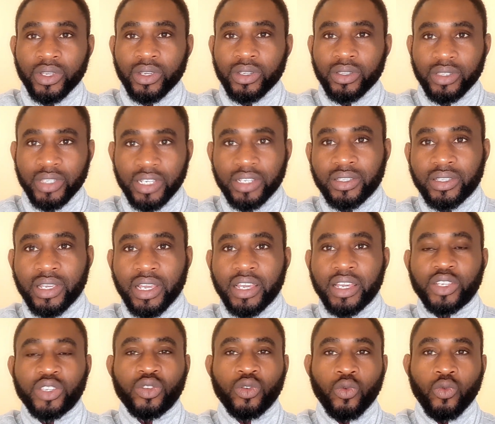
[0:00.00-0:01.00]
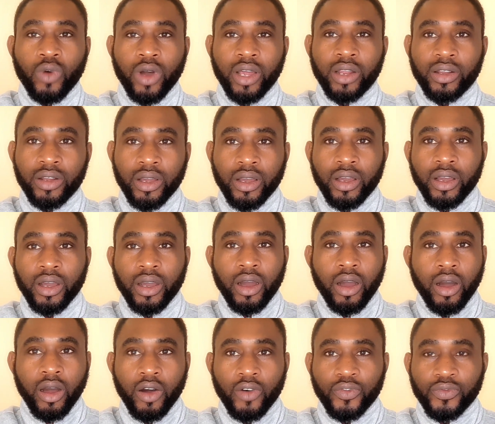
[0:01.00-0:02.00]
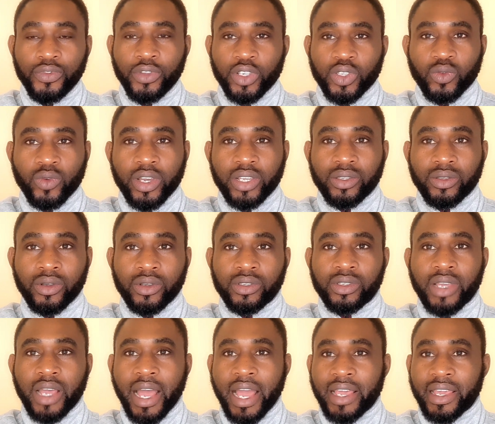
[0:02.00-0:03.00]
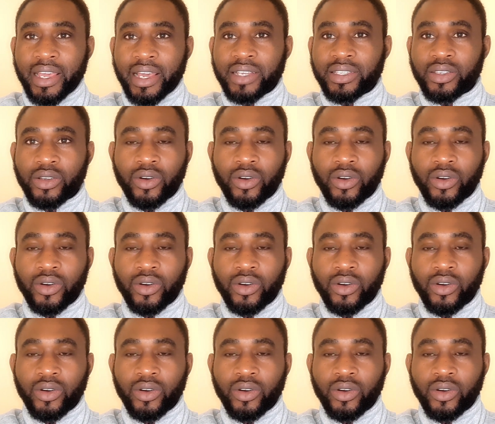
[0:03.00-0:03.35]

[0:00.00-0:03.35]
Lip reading: This is one of those questions I get